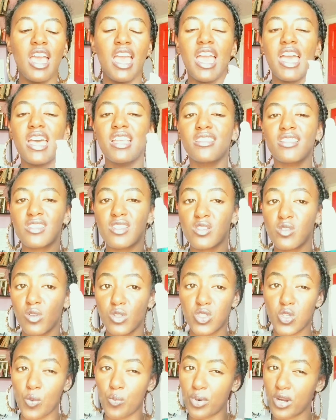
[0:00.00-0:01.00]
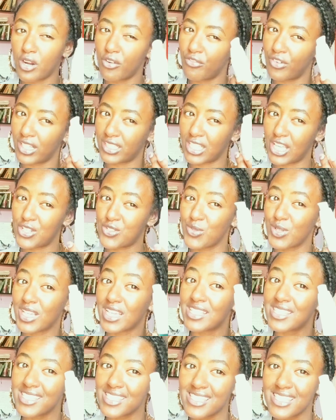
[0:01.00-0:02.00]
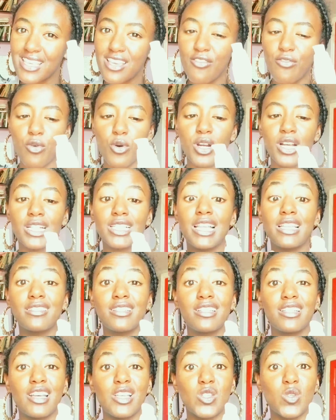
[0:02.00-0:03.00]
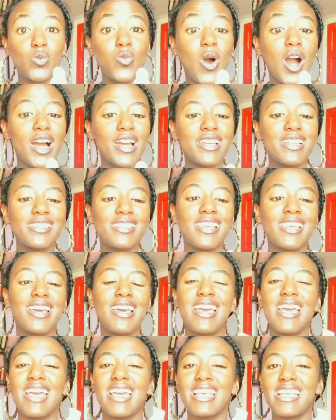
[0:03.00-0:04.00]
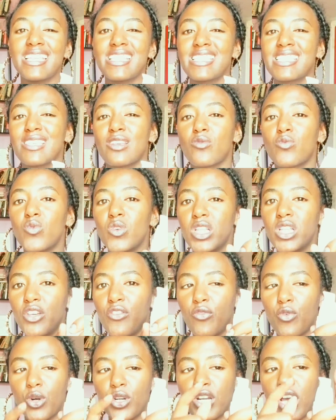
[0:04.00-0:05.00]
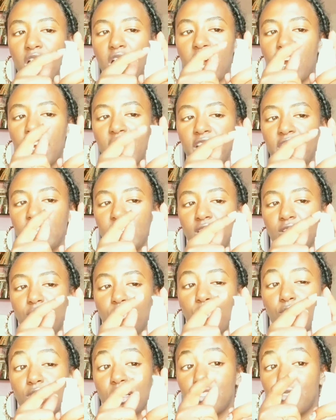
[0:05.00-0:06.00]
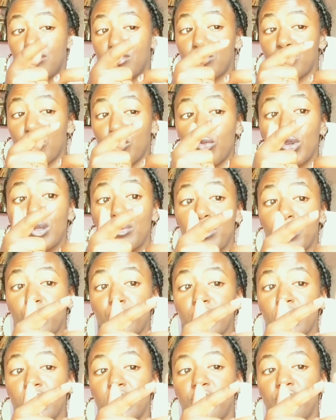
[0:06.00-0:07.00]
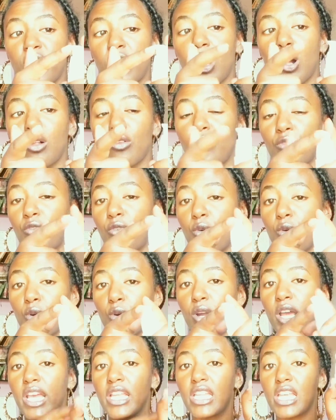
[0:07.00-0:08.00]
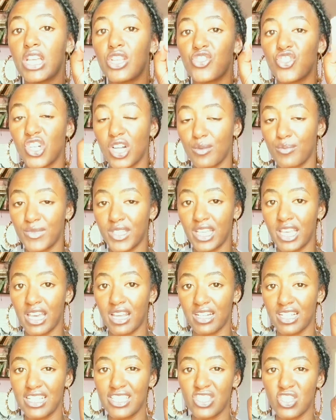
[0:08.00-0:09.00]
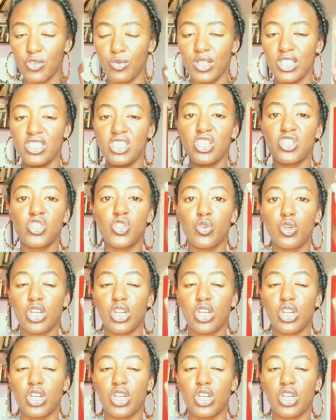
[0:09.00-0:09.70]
And this is also perfect, as you can see, for cleanliness wise, is really for it will be really difficult for any germ to get into it, since